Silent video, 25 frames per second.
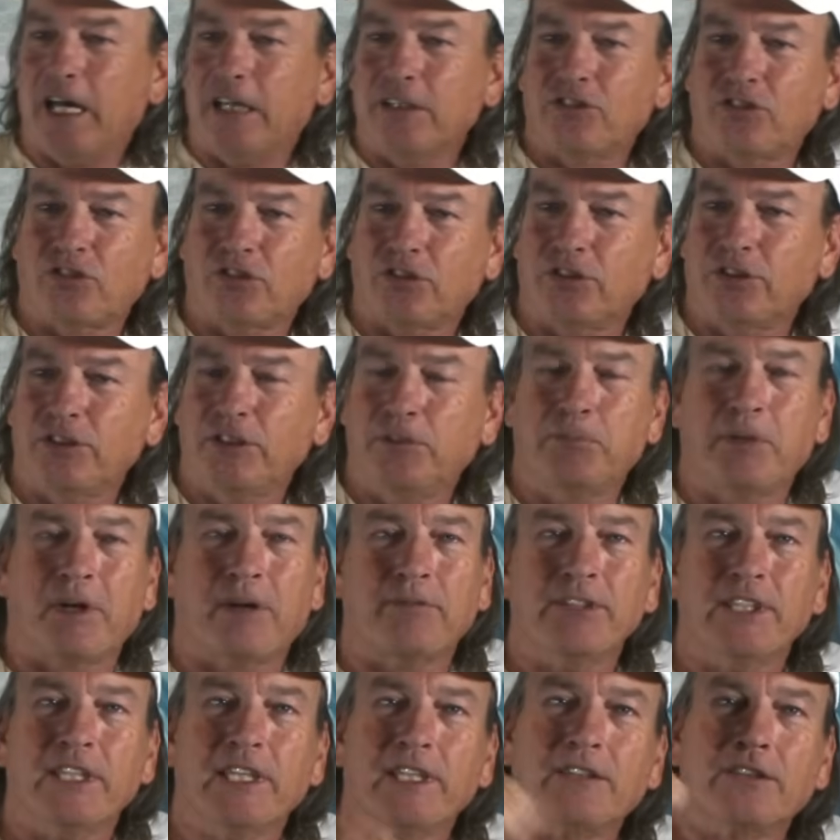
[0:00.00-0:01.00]
So he
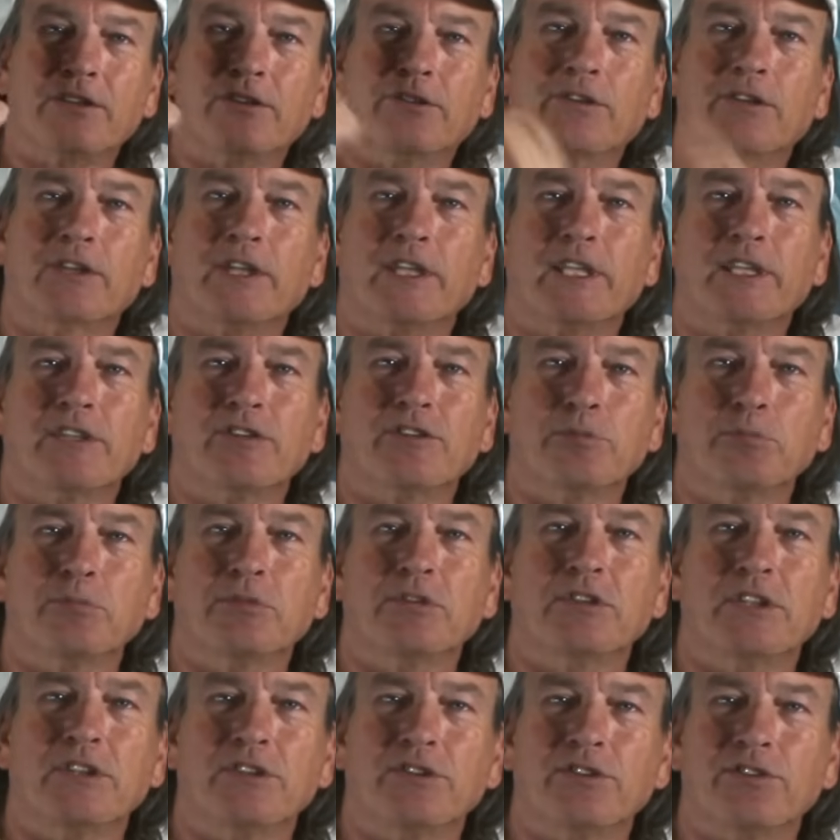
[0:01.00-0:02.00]
probably had to go in and get some
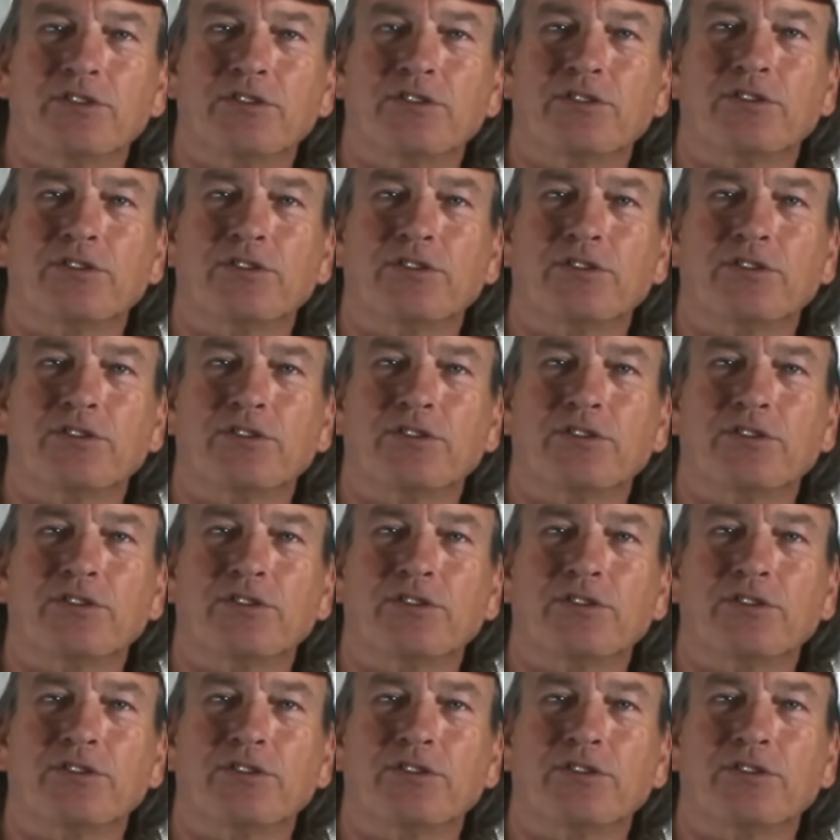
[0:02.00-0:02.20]
stitches.